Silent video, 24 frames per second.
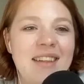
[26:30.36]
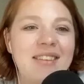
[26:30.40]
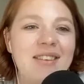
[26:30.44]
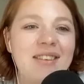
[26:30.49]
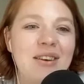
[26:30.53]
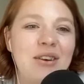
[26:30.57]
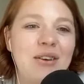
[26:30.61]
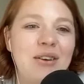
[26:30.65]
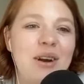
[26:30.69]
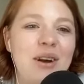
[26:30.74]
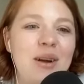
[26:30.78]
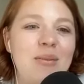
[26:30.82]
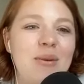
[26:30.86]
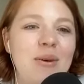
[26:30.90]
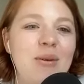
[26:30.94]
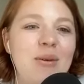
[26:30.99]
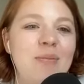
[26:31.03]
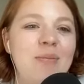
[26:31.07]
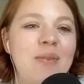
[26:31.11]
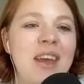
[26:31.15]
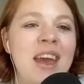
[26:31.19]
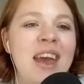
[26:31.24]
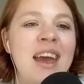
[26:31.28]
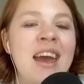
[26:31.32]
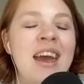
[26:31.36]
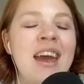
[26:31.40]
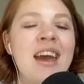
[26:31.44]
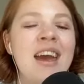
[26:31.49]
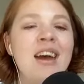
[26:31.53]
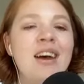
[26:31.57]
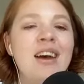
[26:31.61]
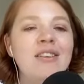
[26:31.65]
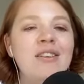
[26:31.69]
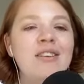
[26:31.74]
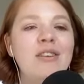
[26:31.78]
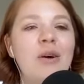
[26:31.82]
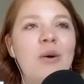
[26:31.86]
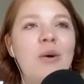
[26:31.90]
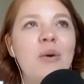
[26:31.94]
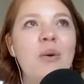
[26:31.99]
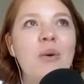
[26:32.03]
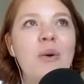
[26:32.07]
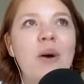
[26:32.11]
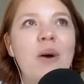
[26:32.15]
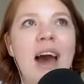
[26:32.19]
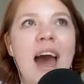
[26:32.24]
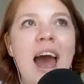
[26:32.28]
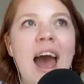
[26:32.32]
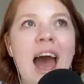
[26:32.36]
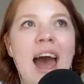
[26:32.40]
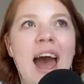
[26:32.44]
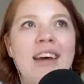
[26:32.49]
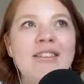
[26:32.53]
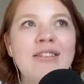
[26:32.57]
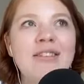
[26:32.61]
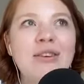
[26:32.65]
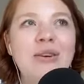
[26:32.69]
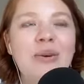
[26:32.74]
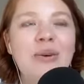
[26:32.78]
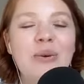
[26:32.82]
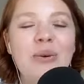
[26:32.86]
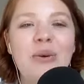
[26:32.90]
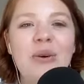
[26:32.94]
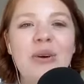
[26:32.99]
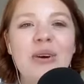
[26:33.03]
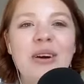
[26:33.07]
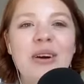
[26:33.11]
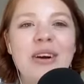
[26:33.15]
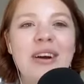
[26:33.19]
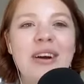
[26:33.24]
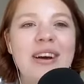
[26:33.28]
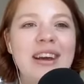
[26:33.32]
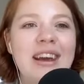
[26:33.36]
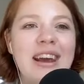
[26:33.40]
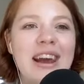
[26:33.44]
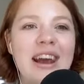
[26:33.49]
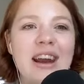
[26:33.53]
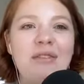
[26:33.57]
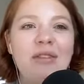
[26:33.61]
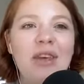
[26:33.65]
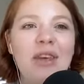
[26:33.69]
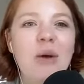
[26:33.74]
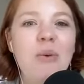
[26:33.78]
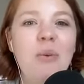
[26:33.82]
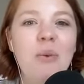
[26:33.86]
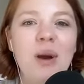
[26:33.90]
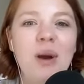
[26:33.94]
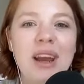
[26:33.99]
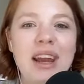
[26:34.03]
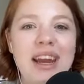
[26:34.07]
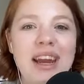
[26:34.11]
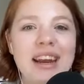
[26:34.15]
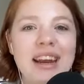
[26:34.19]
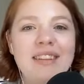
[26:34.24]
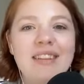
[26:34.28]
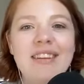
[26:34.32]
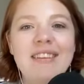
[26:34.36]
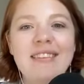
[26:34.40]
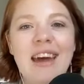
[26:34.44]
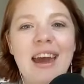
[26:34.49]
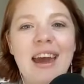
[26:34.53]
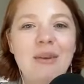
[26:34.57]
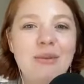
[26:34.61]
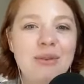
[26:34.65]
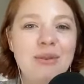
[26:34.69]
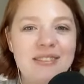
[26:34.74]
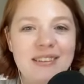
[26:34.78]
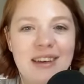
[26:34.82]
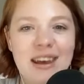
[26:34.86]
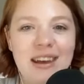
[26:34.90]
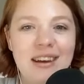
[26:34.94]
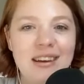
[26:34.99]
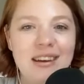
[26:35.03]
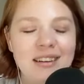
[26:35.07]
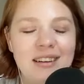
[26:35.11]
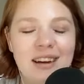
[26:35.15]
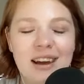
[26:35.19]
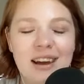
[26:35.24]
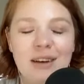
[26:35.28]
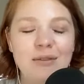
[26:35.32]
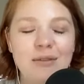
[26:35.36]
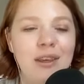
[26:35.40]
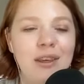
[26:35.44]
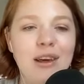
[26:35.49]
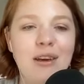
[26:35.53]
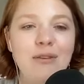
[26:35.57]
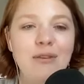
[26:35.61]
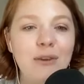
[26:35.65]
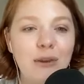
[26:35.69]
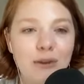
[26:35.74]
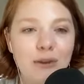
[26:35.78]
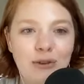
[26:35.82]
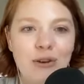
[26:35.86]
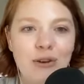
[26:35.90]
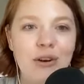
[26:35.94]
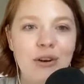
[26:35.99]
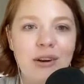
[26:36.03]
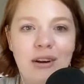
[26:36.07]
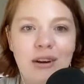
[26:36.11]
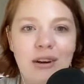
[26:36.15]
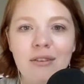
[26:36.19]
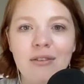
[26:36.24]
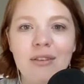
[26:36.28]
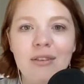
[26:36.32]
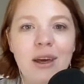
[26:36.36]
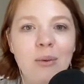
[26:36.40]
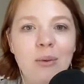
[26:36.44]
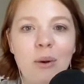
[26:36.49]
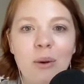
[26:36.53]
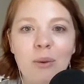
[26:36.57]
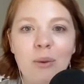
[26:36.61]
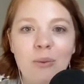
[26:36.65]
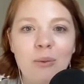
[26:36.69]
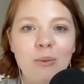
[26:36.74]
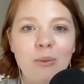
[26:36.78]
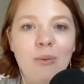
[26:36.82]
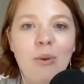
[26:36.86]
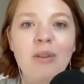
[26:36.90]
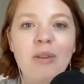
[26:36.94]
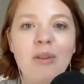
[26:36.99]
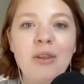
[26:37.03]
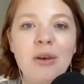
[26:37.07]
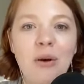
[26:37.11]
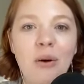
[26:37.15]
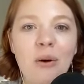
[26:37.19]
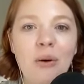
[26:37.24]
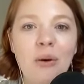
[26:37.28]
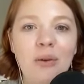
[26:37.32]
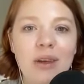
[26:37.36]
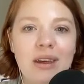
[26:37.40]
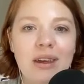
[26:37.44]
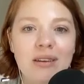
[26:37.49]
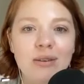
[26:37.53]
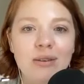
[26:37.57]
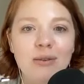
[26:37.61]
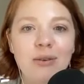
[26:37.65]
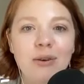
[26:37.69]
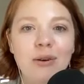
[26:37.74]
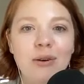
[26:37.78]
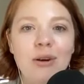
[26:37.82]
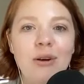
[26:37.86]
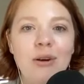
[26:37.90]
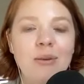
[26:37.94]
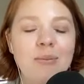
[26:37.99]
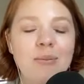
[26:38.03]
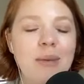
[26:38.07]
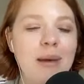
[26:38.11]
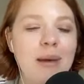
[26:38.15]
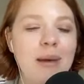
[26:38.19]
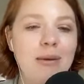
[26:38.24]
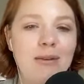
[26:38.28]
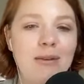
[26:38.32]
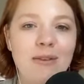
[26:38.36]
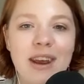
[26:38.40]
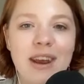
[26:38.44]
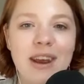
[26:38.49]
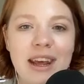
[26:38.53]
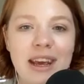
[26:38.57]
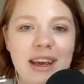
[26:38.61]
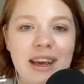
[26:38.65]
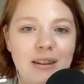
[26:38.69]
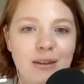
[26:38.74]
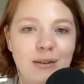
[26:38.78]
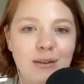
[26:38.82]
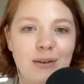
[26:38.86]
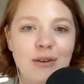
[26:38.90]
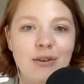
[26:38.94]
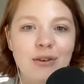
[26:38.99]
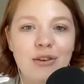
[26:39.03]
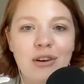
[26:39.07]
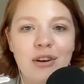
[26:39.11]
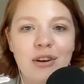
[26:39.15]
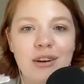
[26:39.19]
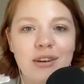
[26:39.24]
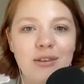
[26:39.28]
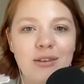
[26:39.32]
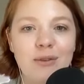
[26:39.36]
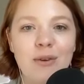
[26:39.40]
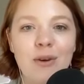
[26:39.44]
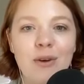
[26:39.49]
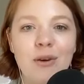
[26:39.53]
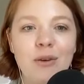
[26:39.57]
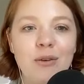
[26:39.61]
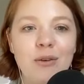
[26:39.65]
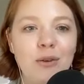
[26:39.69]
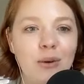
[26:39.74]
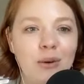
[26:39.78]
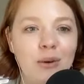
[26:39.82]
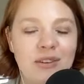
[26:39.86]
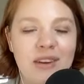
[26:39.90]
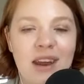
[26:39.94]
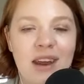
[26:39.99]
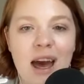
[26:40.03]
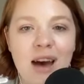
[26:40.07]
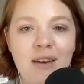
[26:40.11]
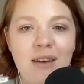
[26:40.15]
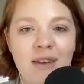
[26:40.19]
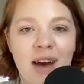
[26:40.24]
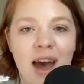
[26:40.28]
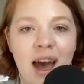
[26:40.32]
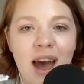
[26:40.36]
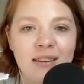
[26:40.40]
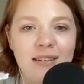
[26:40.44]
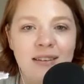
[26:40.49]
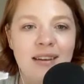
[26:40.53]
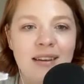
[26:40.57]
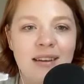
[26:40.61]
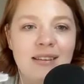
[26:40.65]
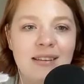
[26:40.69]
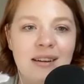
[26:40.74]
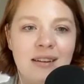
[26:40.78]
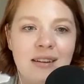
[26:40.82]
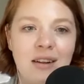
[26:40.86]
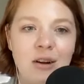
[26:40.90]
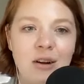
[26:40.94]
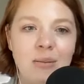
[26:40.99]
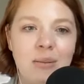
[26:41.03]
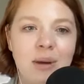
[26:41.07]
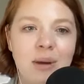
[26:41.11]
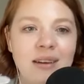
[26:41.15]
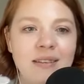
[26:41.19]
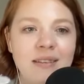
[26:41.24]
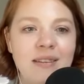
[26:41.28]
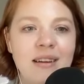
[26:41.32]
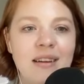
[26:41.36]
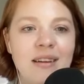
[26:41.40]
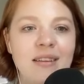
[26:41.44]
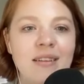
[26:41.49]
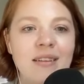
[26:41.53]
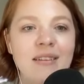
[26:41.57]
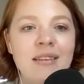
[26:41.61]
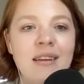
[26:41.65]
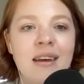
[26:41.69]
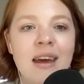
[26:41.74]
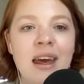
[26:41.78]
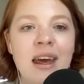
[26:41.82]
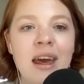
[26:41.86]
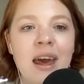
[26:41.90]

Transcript: that's incredible. So as you're kind of like working in this, I would say kind of like a future of like what what the goal is for baby feeding in the future is for folks to have access to little mix-ins.